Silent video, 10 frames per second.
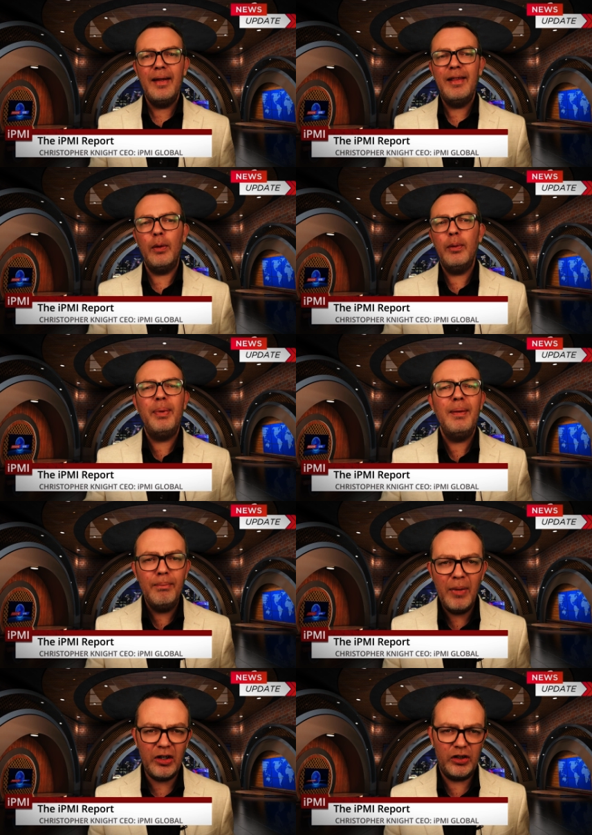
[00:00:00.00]
there would be
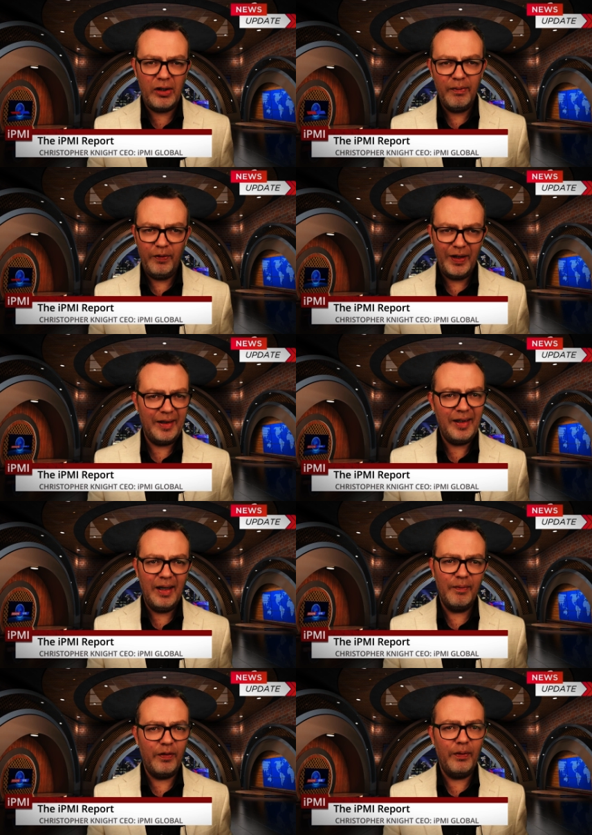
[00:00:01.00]
much conflicting
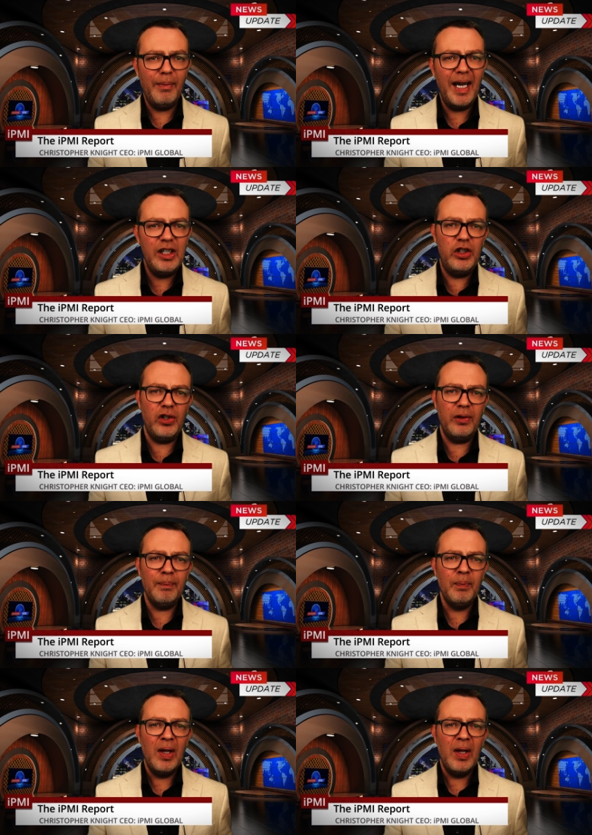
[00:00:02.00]
information.